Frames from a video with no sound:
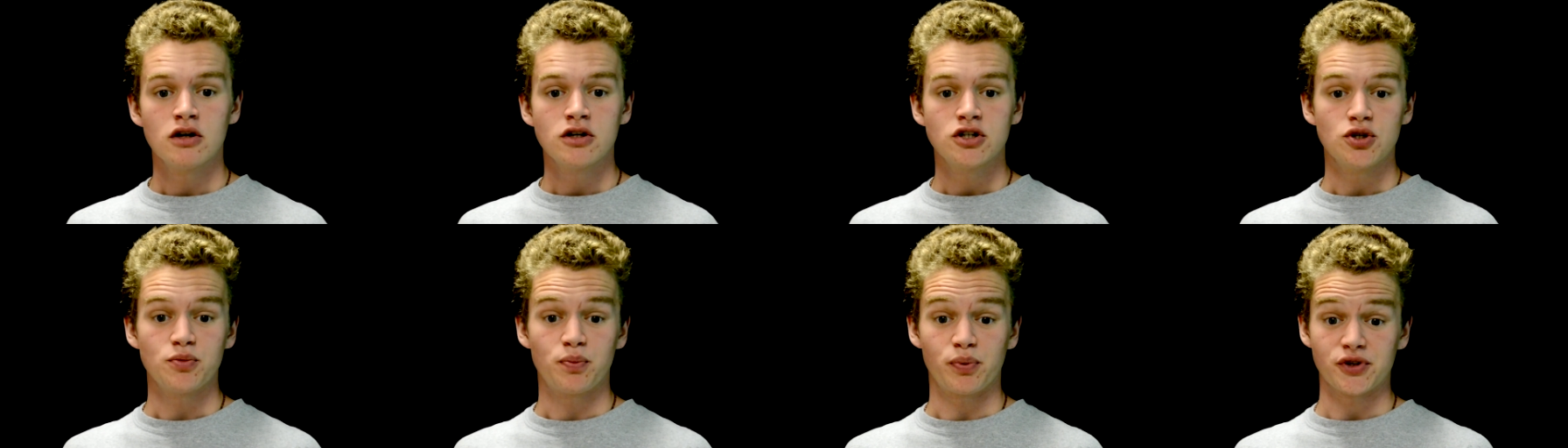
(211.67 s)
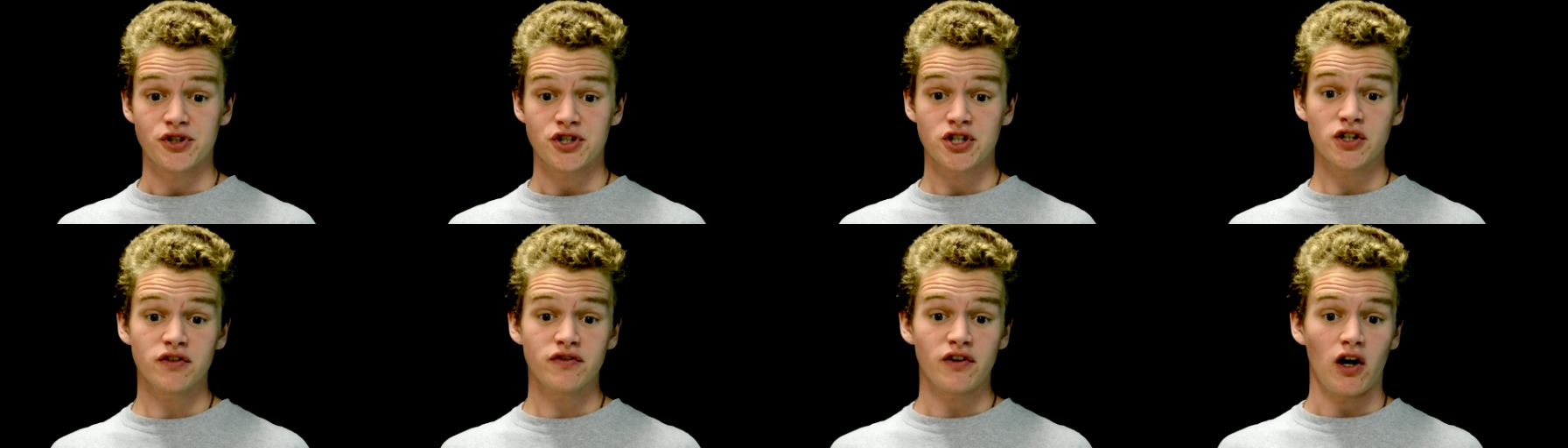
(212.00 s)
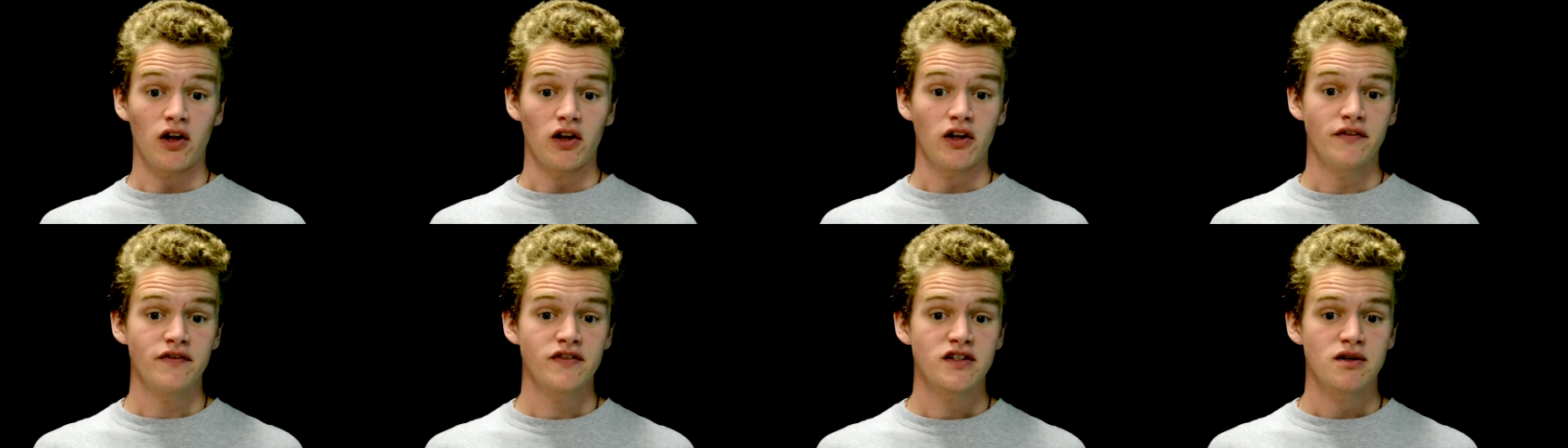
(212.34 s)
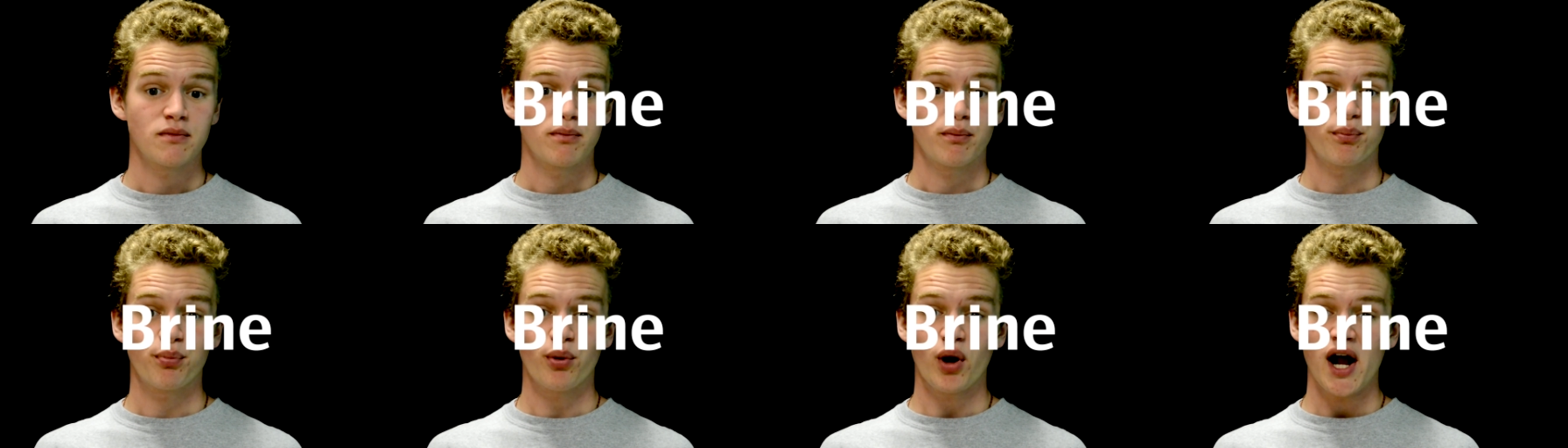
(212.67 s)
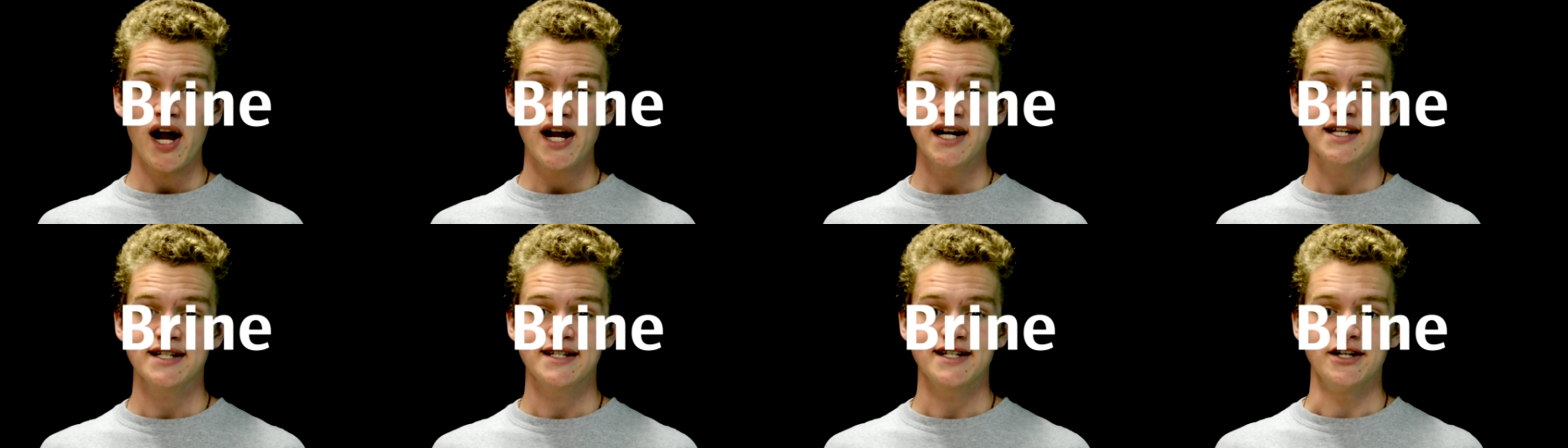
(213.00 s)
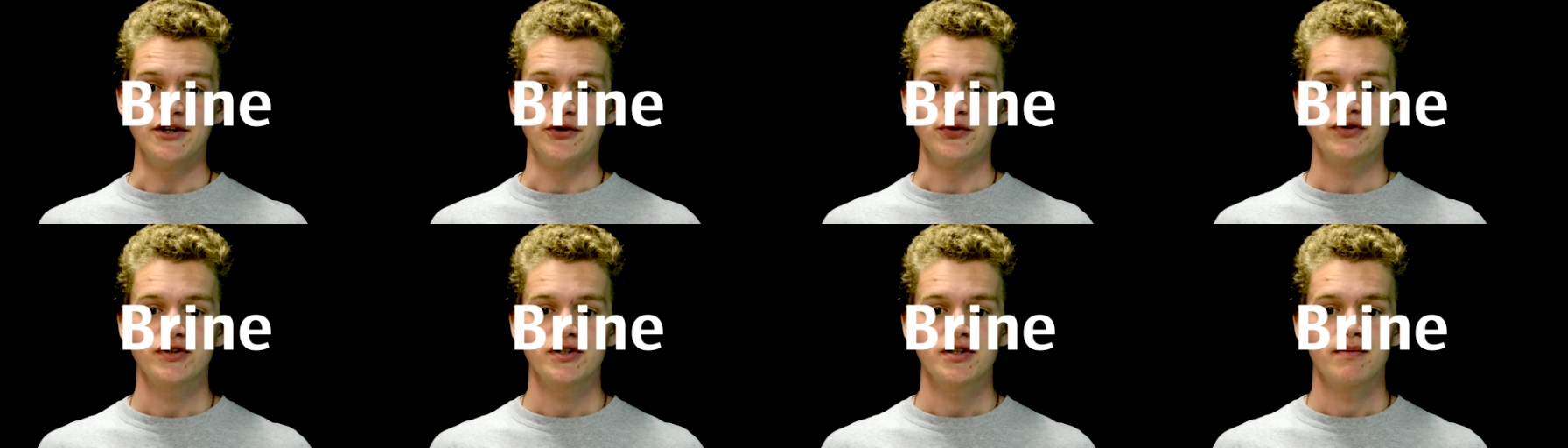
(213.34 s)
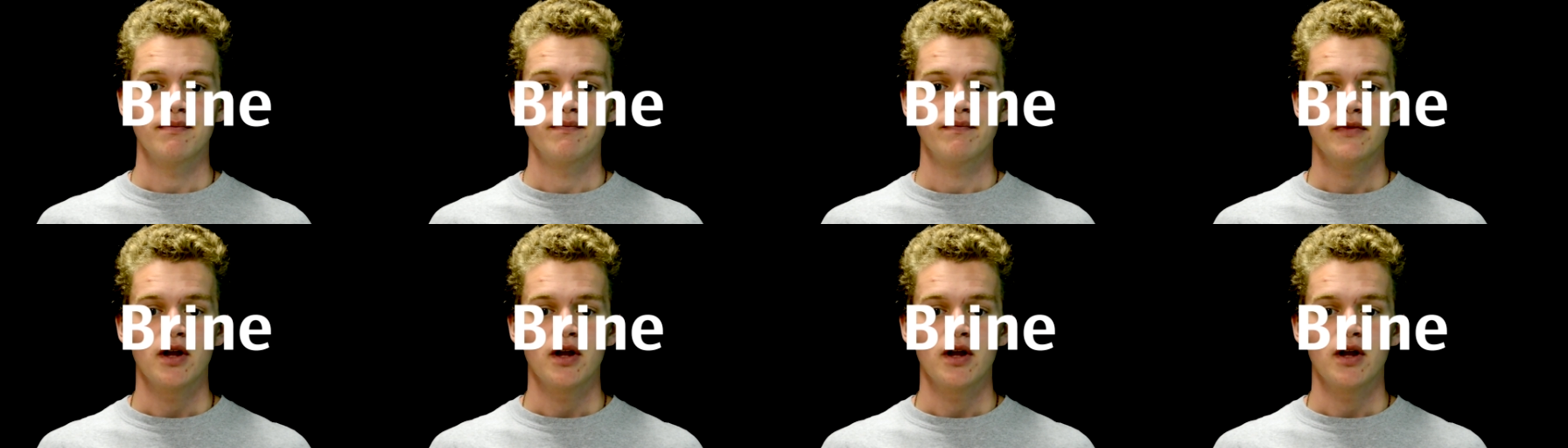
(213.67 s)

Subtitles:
To preserve olives, brine is used.